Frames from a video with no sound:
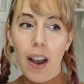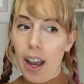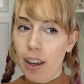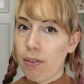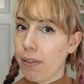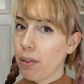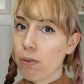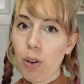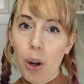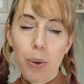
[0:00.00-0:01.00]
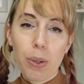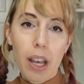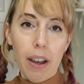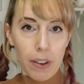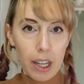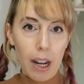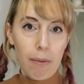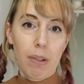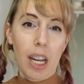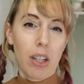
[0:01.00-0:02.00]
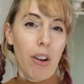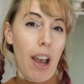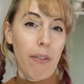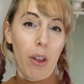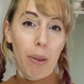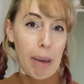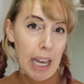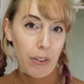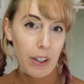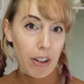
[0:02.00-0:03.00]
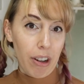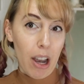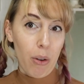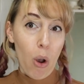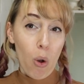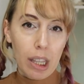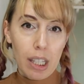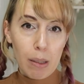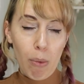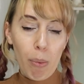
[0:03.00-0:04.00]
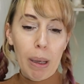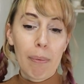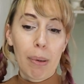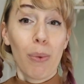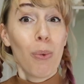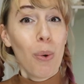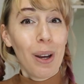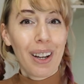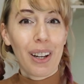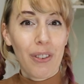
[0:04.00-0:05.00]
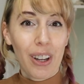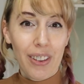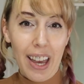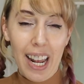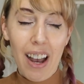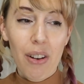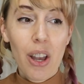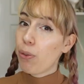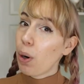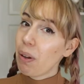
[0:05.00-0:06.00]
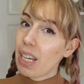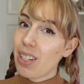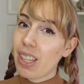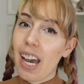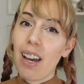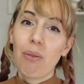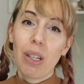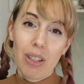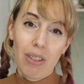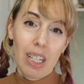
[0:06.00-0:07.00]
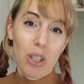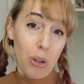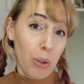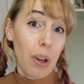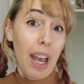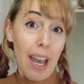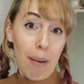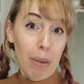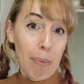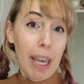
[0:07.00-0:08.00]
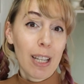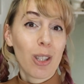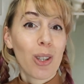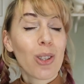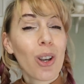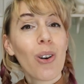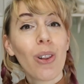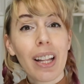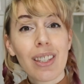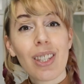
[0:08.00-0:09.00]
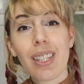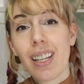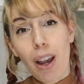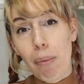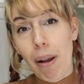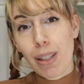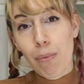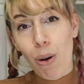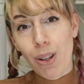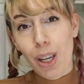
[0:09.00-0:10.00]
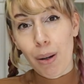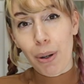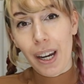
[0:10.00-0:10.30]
5 rows of it. I don't have all the math figured out right this moment, but we're gonna figure that out. Before we can do that, we do need to hem the base, so let's talk about some horsehair